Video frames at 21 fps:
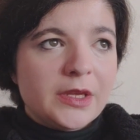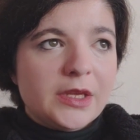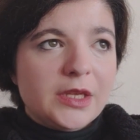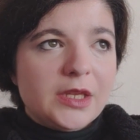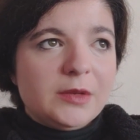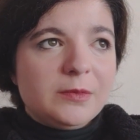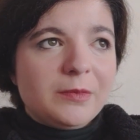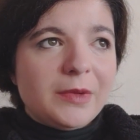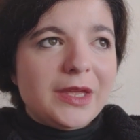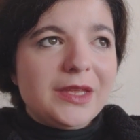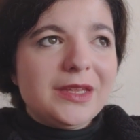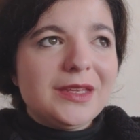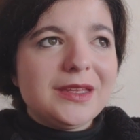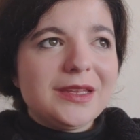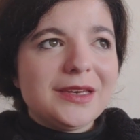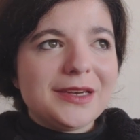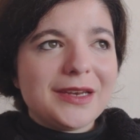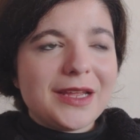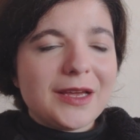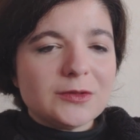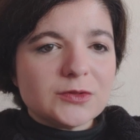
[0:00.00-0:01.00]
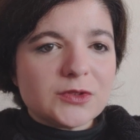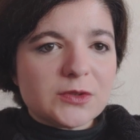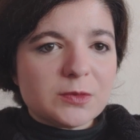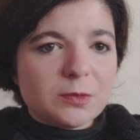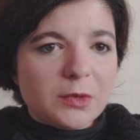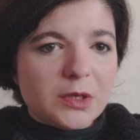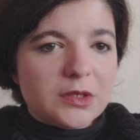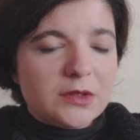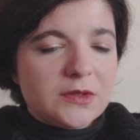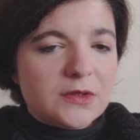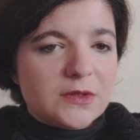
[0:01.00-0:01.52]
in making
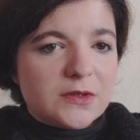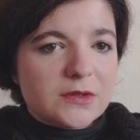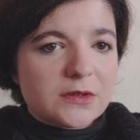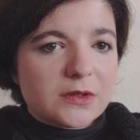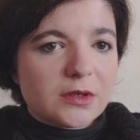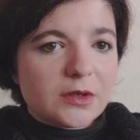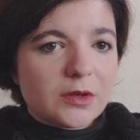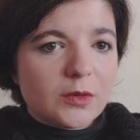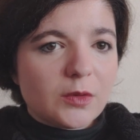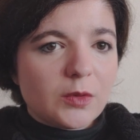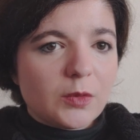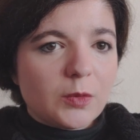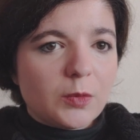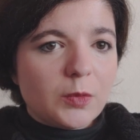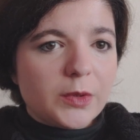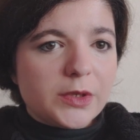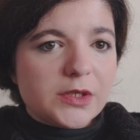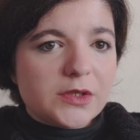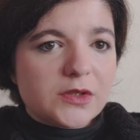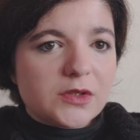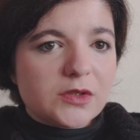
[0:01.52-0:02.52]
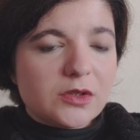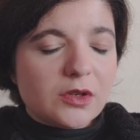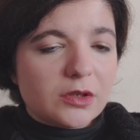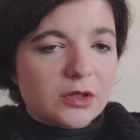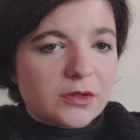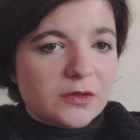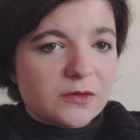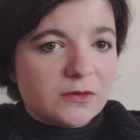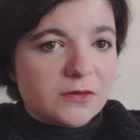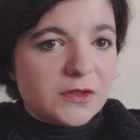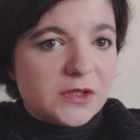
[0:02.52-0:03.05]
announcements when it's not
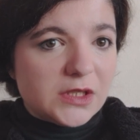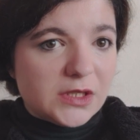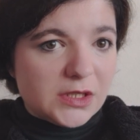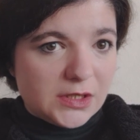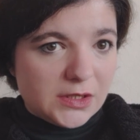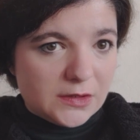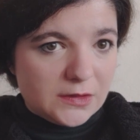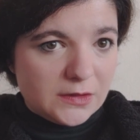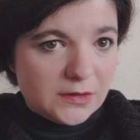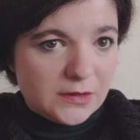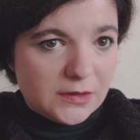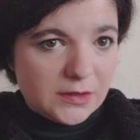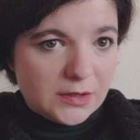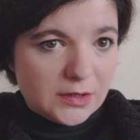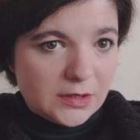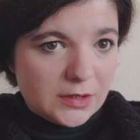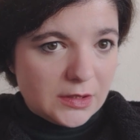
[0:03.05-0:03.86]
convenient.